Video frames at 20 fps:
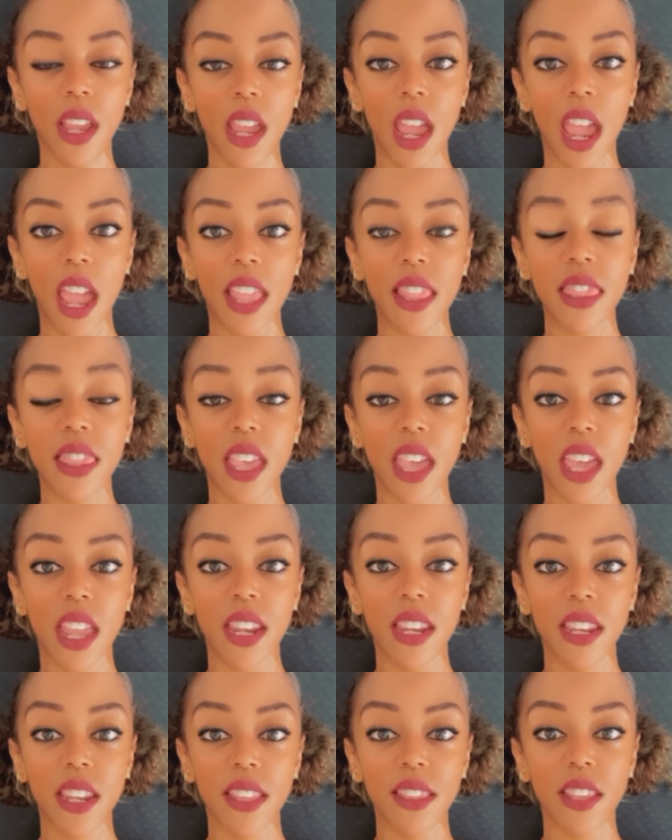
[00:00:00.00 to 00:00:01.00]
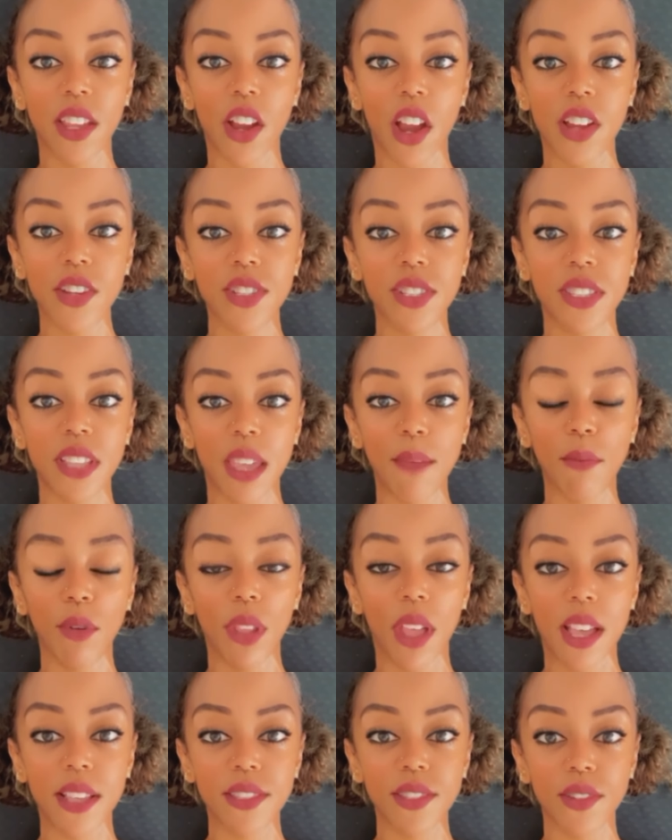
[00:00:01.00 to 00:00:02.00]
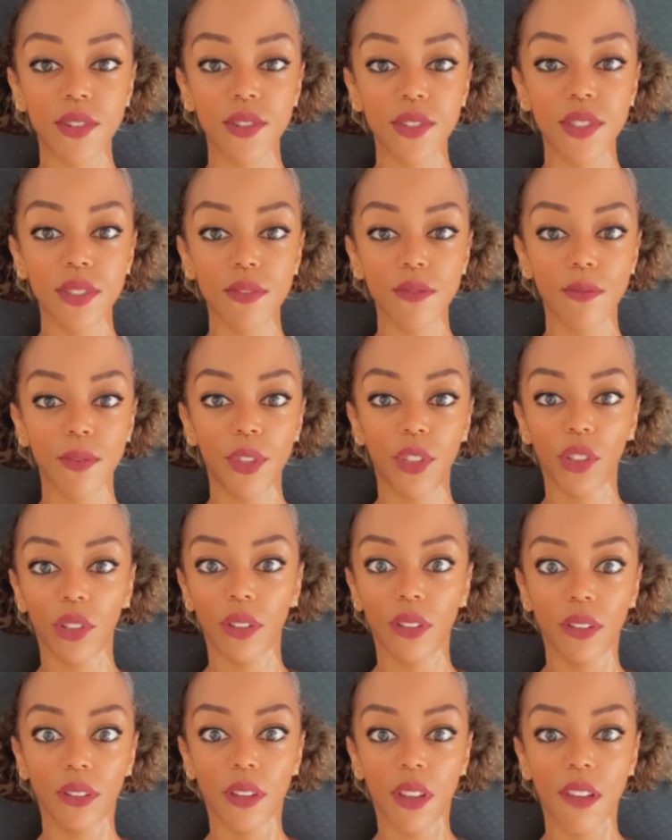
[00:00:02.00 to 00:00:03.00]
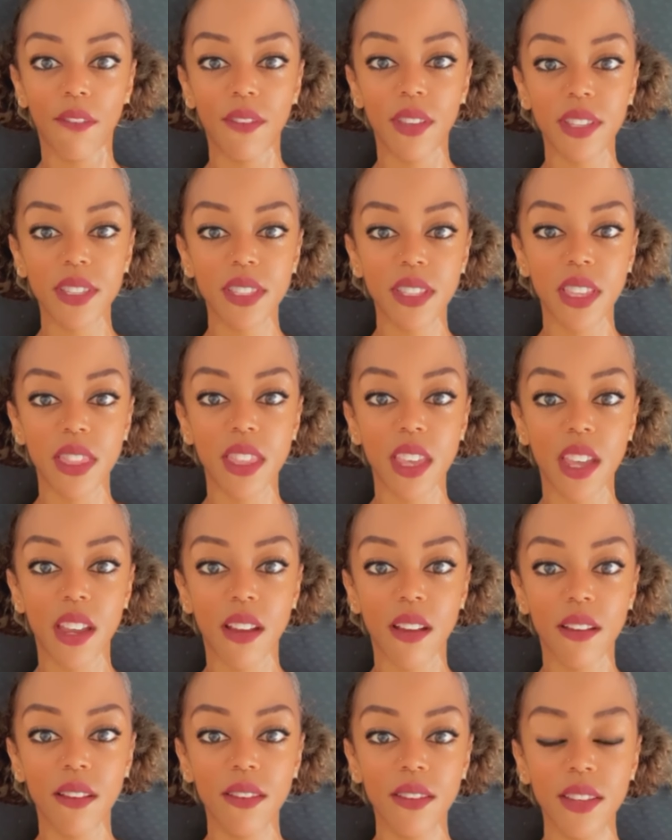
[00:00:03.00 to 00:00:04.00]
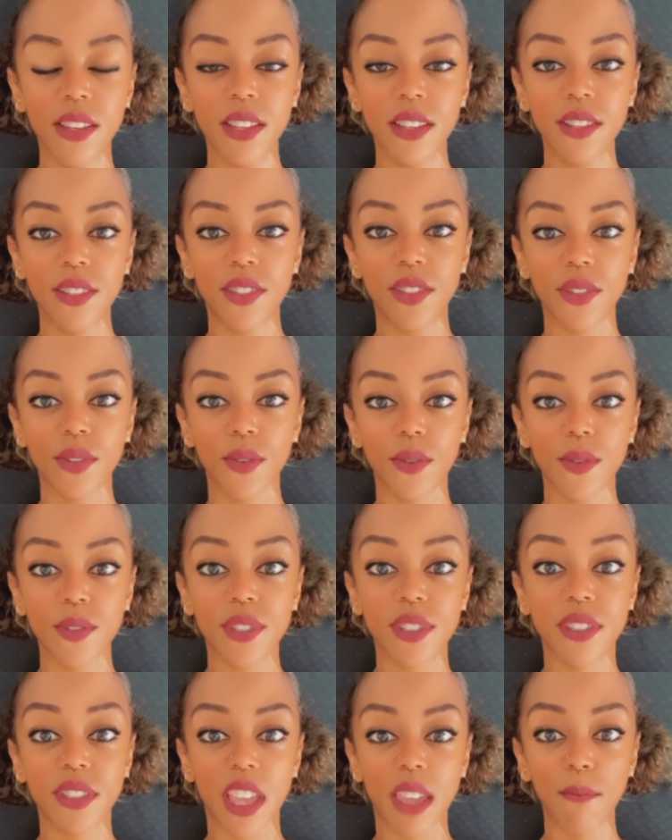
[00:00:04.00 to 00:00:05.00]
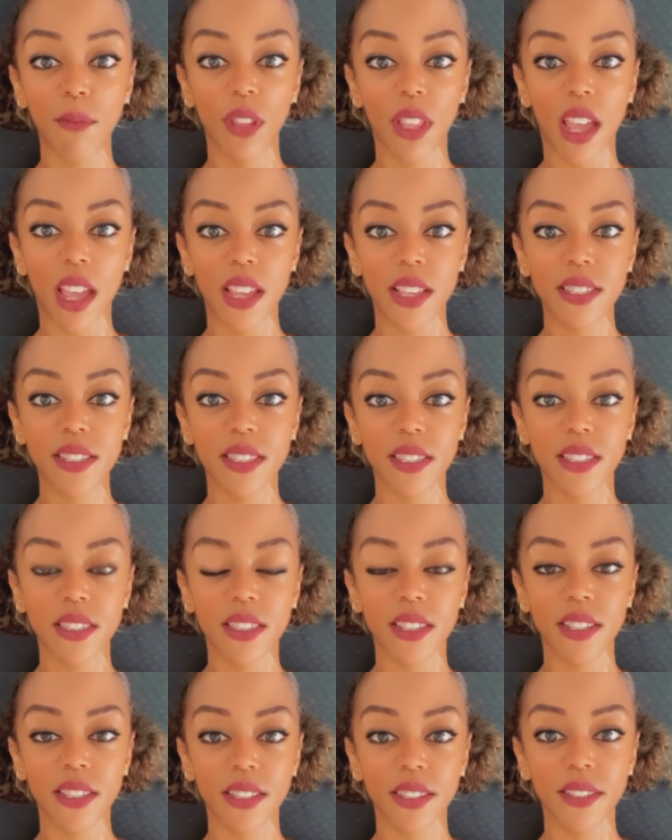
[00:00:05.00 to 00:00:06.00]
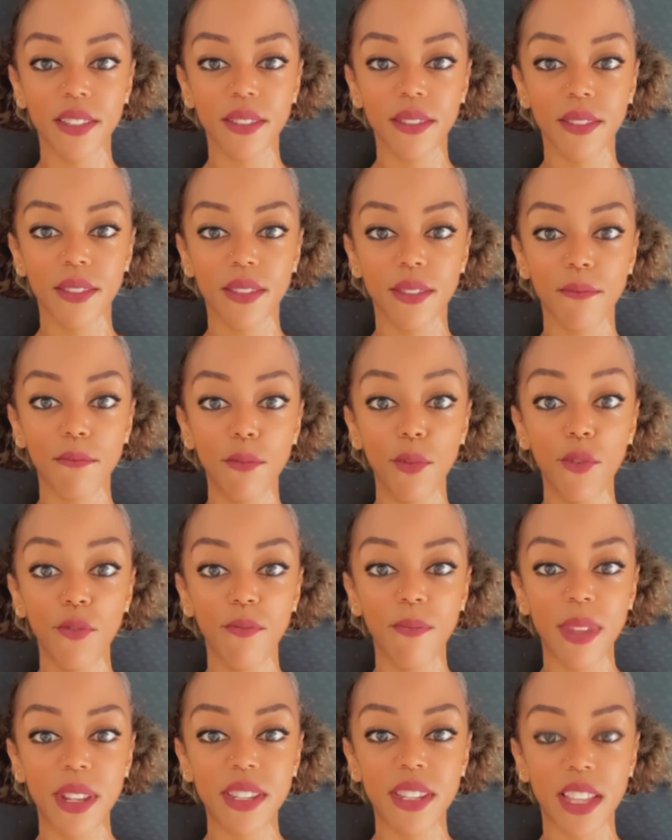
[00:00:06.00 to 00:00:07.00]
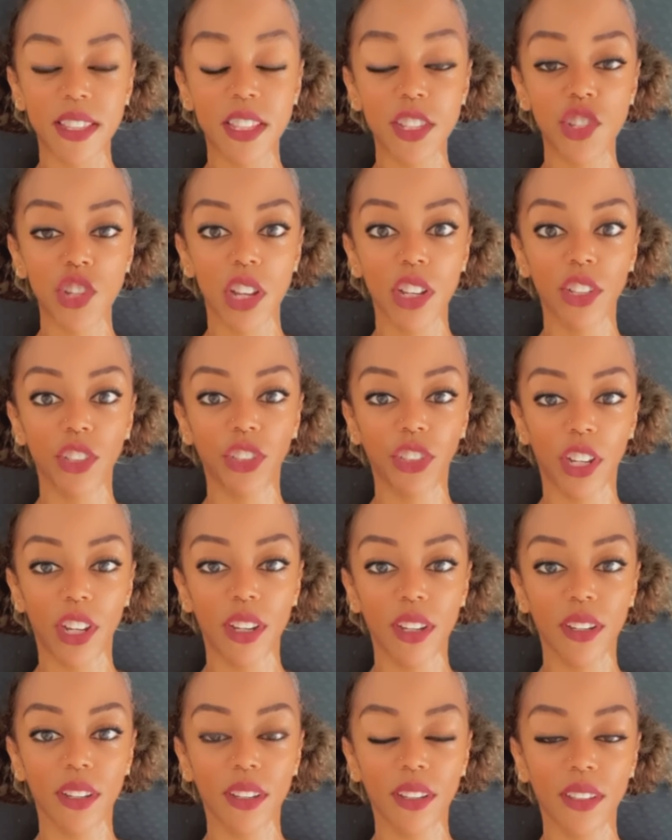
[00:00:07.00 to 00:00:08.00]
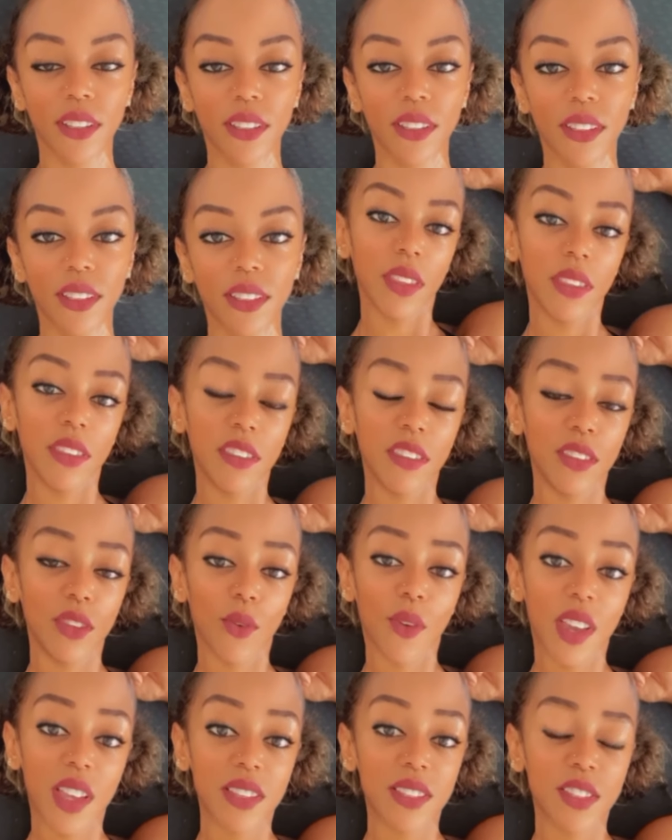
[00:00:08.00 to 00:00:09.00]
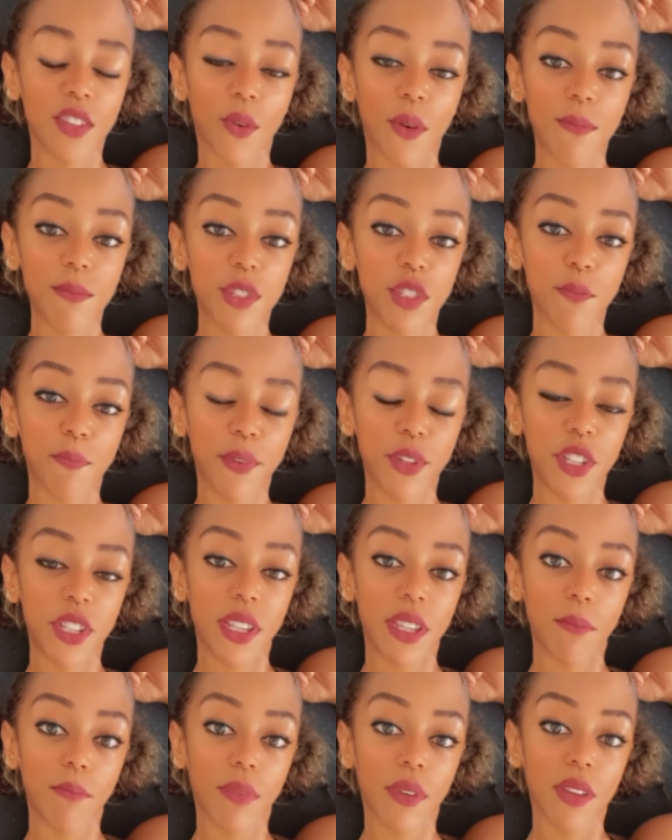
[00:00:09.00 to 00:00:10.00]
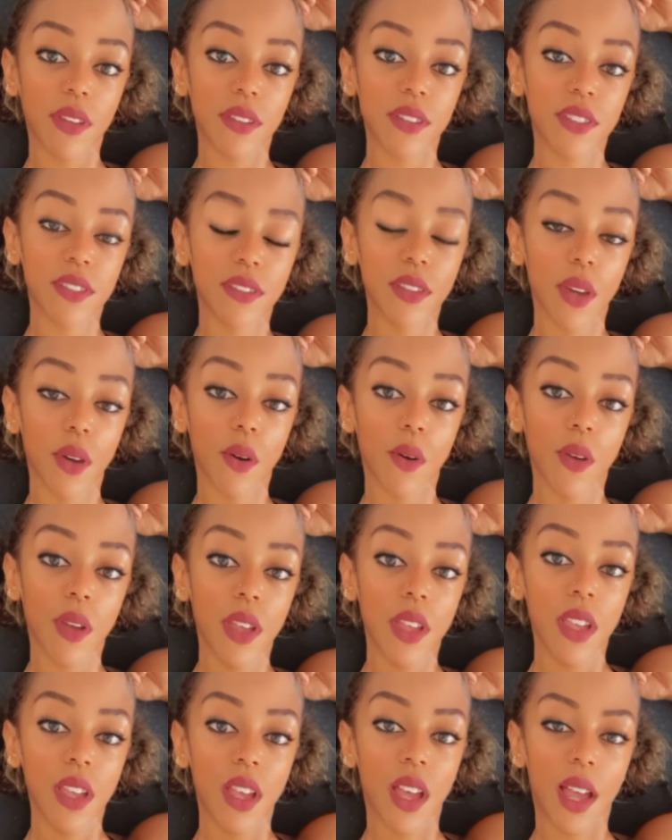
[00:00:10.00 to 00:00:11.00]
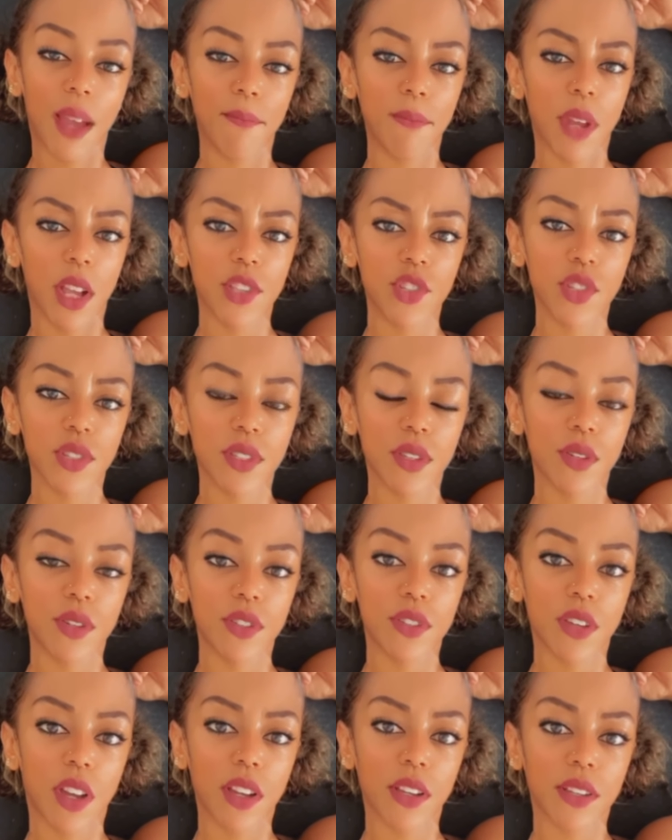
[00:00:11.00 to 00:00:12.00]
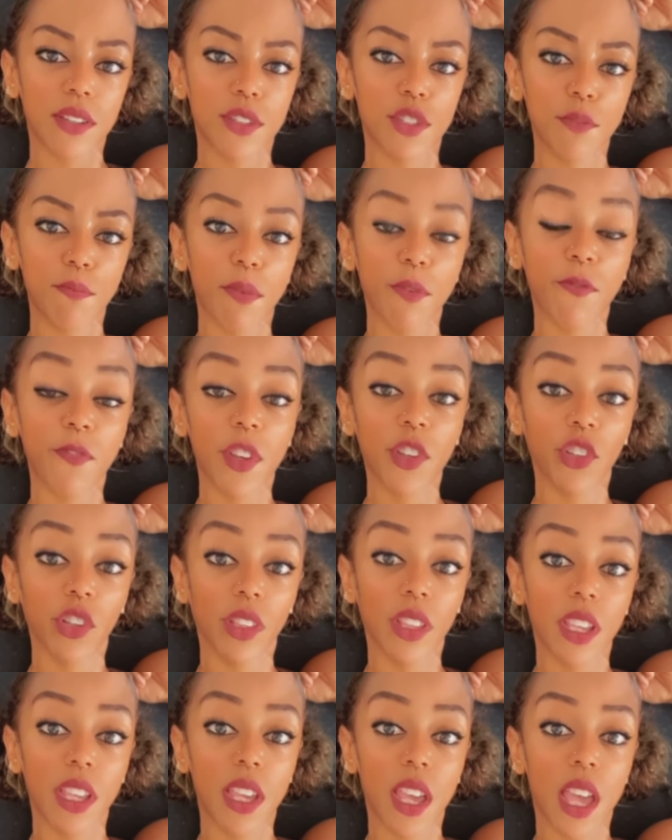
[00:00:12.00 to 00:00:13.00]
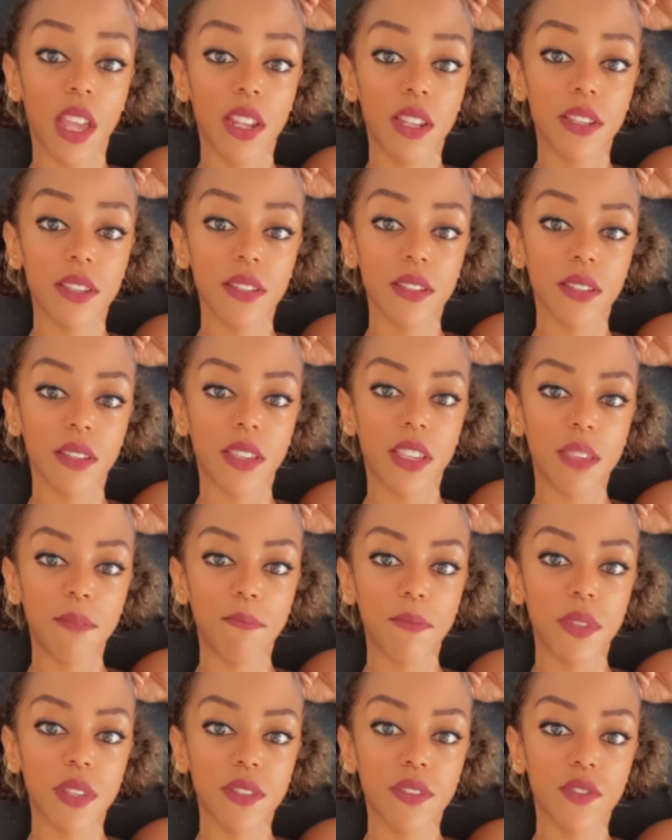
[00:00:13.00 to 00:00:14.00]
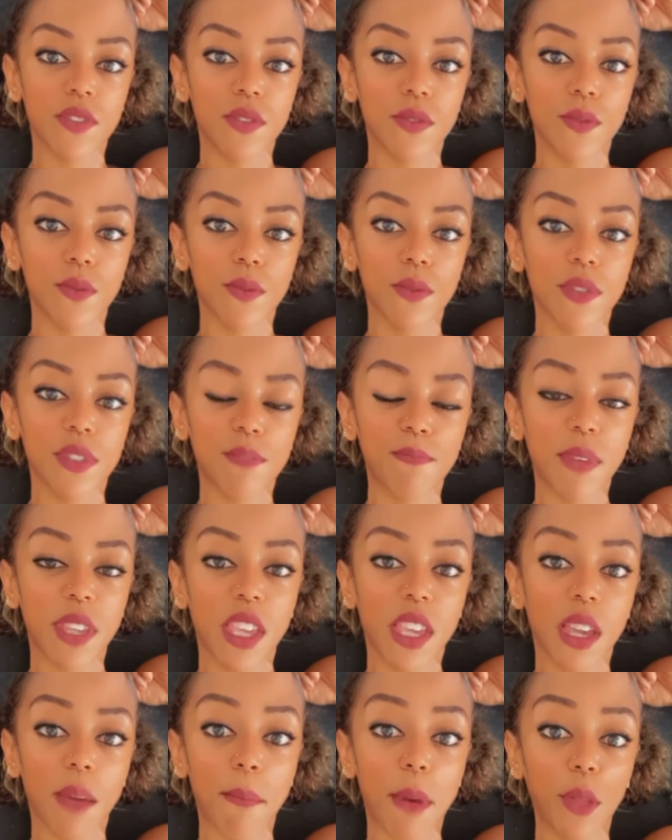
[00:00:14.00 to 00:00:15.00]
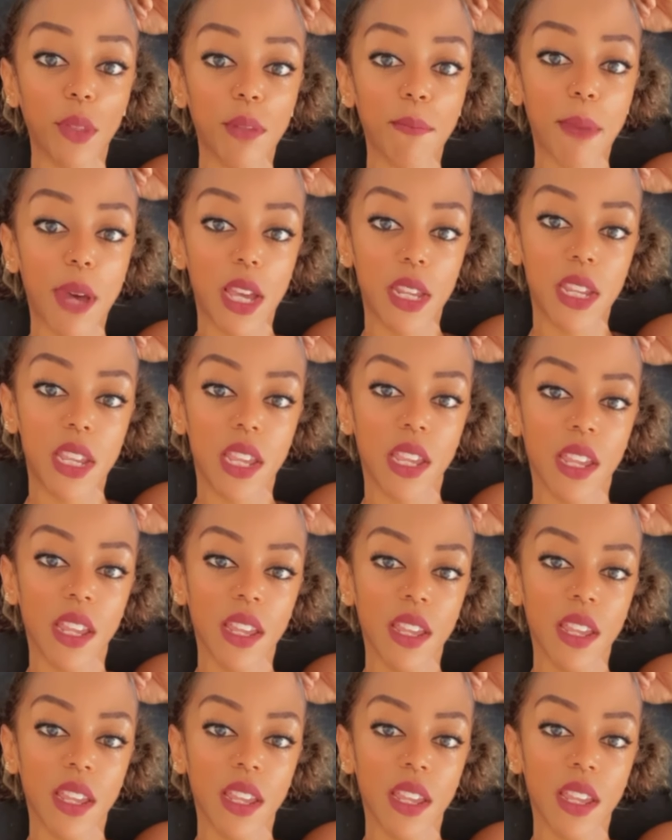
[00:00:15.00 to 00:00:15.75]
And then there are stabilizers, which are obviously there to stabilize the movement at the juncture. You guys know I'm super deep, so I'm not just going to talk superficially and keep this to speaking about the body.